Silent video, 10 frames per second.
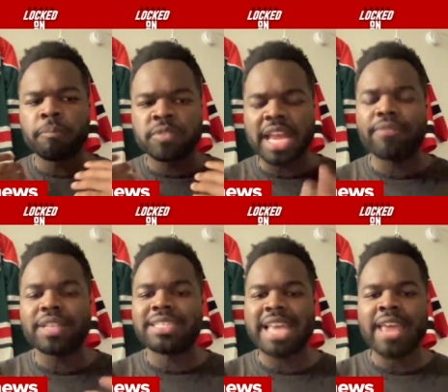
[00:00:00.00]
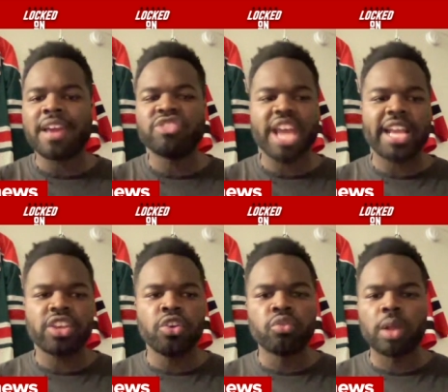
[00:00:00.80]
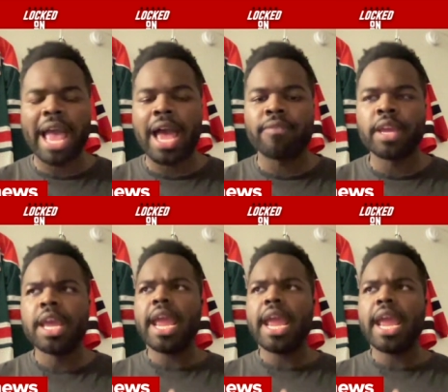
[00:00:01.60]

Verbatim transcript: safely say that Jack Hughes will have